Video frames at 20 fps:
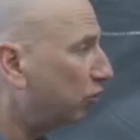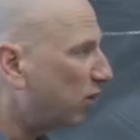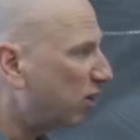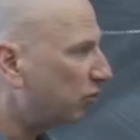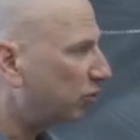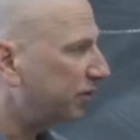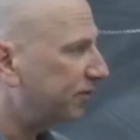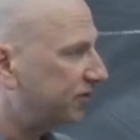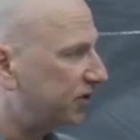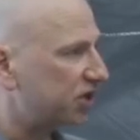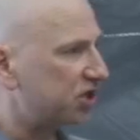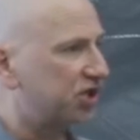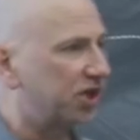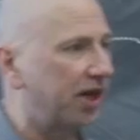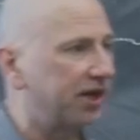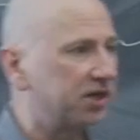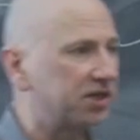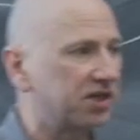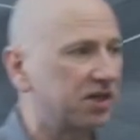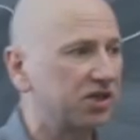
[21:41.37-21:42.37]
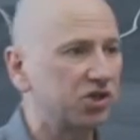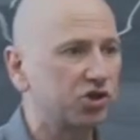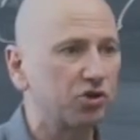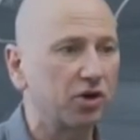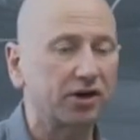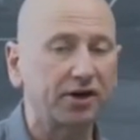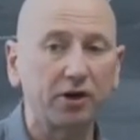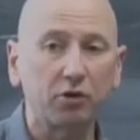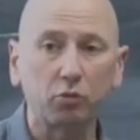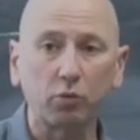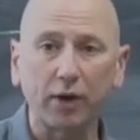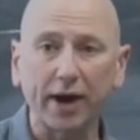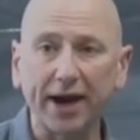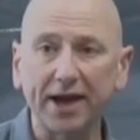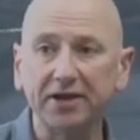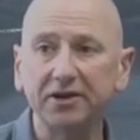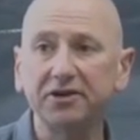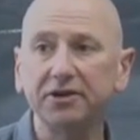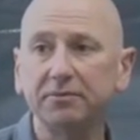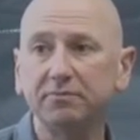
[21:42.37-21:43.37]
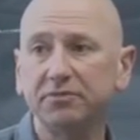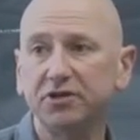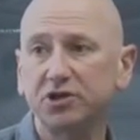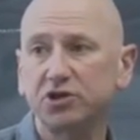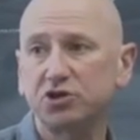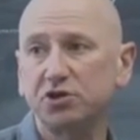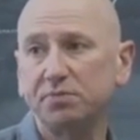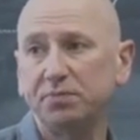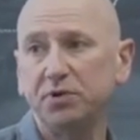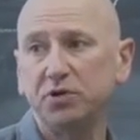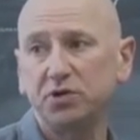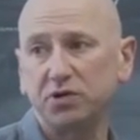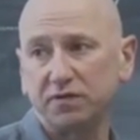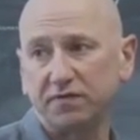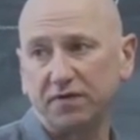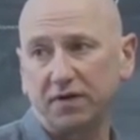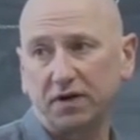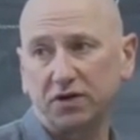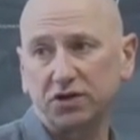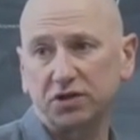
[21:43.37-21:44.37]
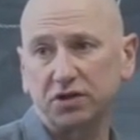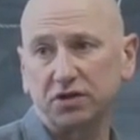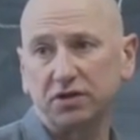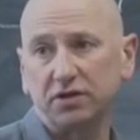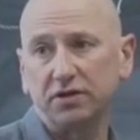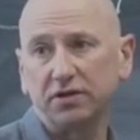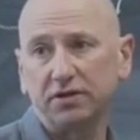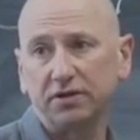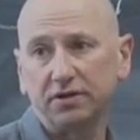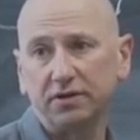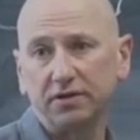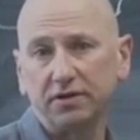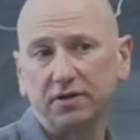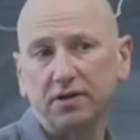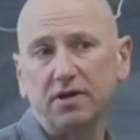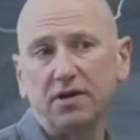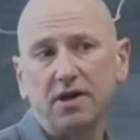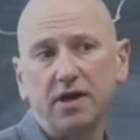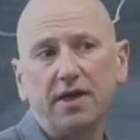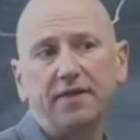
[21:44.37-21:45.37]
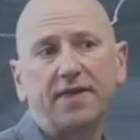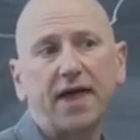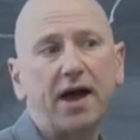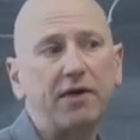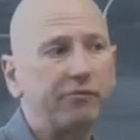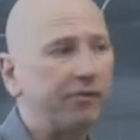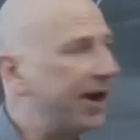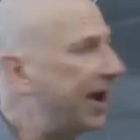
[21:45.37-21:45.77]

what we've just done is construct a random distribution function. That